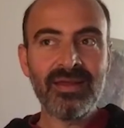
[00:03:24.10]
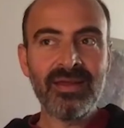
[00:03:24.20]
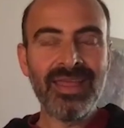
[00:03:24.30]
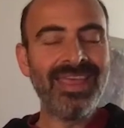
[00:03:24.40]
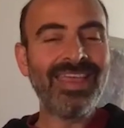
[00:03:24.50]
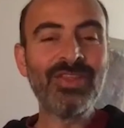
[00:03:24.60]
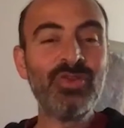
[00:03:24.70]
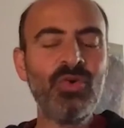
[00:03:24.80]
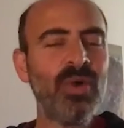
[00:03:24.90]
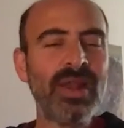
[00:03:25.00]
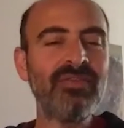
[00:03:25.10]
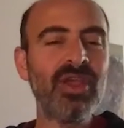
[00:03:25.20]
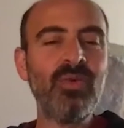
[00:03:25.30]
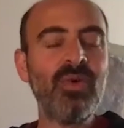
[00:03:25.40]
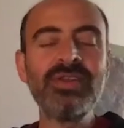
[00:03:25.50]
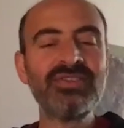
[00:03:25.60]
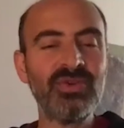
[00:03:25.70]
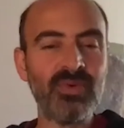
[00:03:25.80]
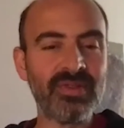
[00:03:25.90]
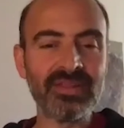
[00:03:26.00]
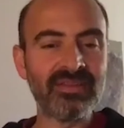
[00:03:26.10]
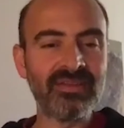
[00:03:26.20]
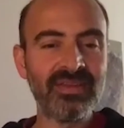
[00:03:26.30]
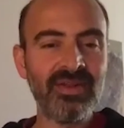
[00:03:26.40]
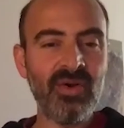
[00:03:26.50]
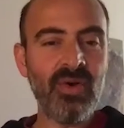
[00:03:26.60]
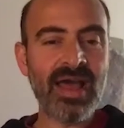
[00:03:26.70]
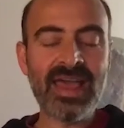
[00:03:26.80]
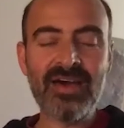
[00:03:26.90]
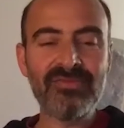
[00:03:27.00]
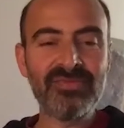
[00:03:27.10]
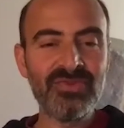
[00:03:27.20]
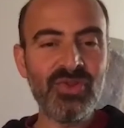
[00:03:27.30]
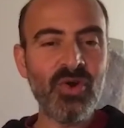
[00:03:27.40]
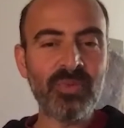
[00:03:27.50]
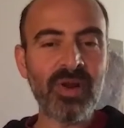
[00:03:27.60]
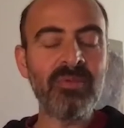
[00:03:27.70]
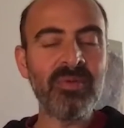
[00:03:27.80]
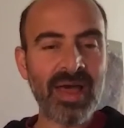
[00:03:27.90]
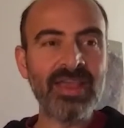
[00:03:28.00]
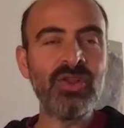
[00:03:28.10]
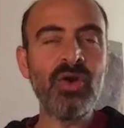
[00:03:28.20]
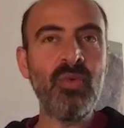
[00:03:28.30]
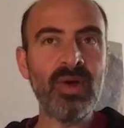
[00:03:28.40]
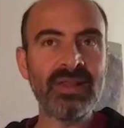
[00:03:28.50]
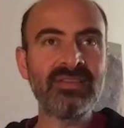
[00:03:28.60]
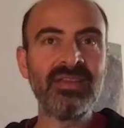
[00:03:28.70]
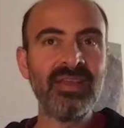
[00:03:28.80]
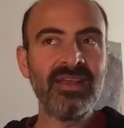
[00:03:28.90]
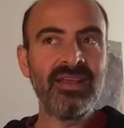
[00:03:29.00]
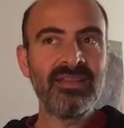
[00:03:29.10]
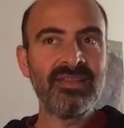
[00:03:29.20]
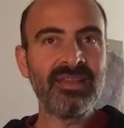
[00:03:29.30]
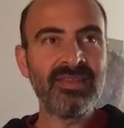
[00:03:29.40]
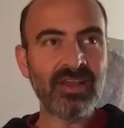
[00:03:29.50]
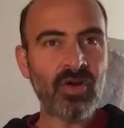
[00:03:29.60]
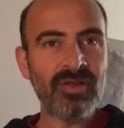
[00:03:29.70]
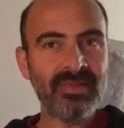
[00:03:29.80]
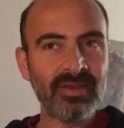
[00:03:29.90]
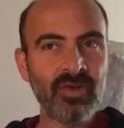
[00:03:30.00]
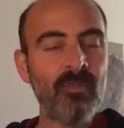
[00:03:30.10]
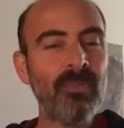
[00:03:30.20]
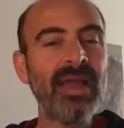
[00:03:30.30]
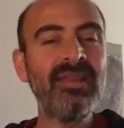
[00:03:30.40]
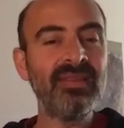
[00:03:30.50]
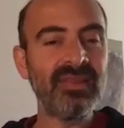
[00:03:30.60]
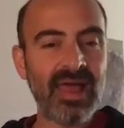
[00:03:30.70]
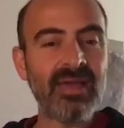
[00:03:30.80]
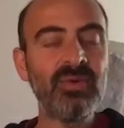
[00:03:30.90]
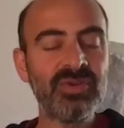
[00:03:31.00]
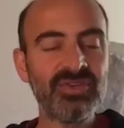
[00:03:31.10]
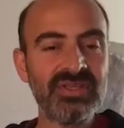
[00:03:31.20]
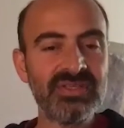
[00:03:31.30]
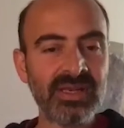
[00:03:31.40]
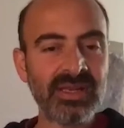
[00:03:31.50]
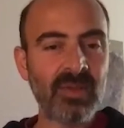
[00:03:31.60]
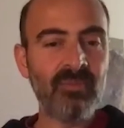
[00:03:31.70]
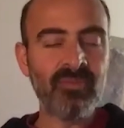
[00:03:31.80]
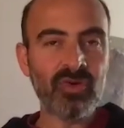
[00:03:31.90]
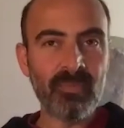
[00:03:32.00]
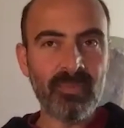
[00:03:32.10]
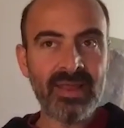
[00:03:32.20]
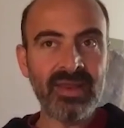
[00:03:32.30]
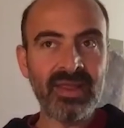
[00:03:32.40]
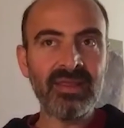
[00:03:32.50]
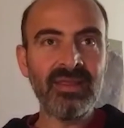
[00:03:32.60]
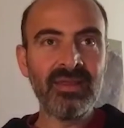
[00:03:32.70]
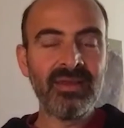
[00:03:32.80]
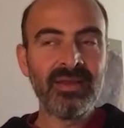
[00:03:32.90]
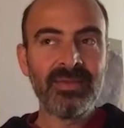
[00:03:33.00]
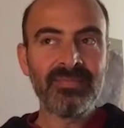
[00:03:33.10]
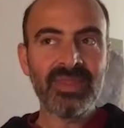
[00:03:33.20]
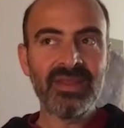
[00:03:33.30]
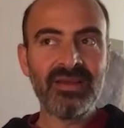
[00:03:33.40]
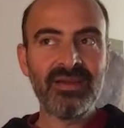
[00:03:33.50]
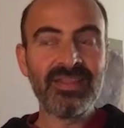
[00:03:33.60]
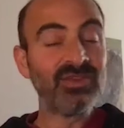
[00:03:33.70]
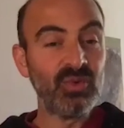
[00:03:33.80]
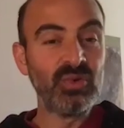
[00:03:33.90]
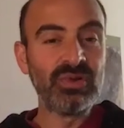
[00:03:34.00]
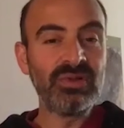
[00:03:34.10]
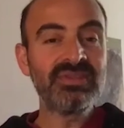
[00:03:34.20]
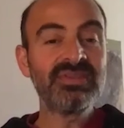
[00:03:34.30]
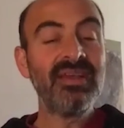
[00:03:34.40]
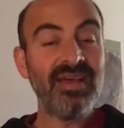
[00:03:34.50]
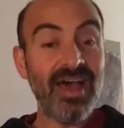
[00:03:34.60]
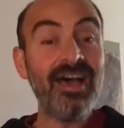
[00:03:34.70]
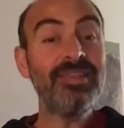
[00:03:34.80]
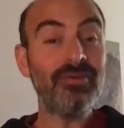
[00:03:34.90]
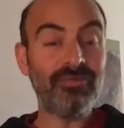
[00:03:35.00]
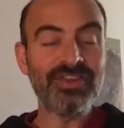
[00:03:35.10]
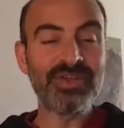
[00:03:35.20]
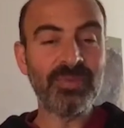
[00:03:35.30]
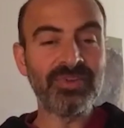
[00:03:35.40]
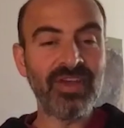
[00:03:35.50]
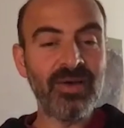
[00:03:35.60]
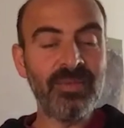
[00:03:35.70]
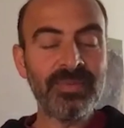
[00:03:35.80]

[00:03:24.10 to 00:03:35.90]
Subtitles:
he can do whatever he wants to do with it. I have no problem. I know what the combining the languages and combining the tools and the friendship on top